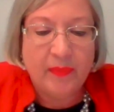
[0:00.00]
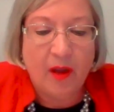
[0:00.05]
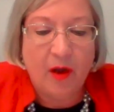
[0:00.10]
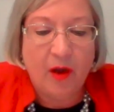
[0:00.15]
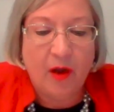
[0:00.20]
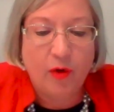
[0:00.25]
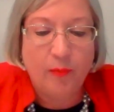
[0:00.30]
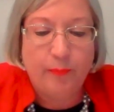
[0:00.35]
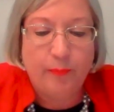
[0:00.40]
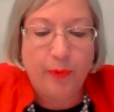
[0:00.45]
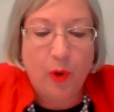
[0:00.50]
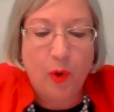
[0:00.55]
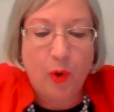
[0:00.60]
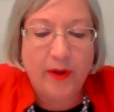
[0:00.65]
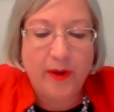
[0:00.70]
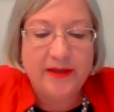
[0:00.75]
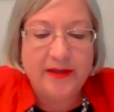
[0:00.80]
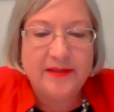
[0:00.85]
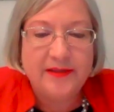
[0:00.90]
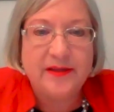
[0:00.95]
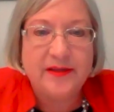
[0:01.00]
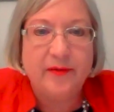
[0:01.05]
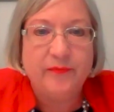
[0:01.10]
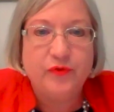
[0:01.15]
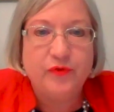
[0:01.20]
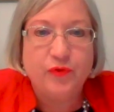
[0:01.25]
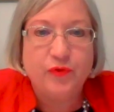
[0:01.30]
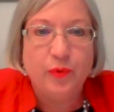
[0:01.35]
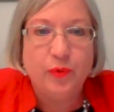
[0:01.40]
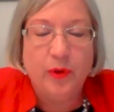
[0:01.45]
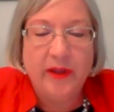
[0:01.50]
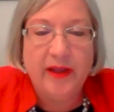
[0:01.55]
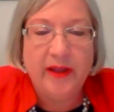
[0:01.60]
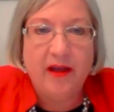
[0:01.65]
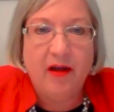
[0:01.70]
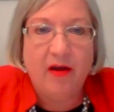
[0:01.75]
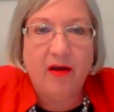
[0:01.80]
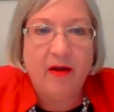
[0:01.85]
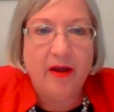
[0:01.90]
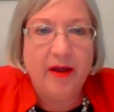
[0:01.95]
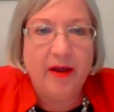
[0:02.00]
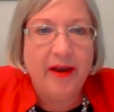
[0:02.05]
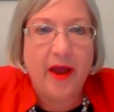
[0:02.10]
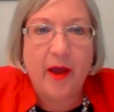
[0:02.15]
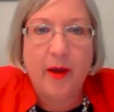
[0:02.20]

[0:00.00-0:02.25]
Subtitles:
Our employees have truly gone